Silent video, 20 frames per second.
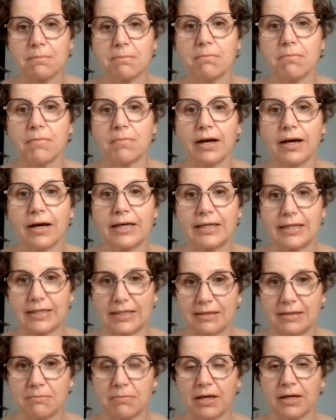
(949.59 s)
my
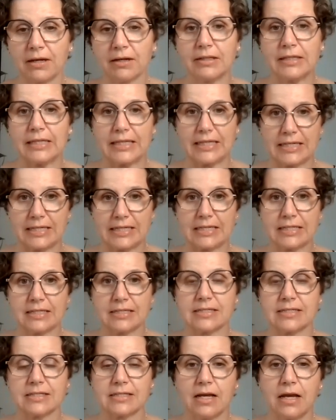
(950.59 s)
email
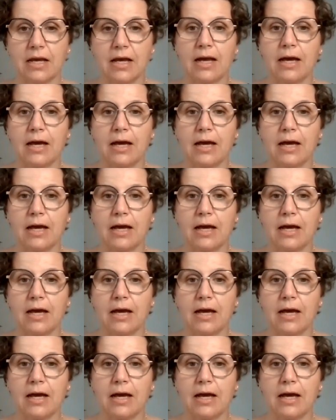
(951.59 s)
is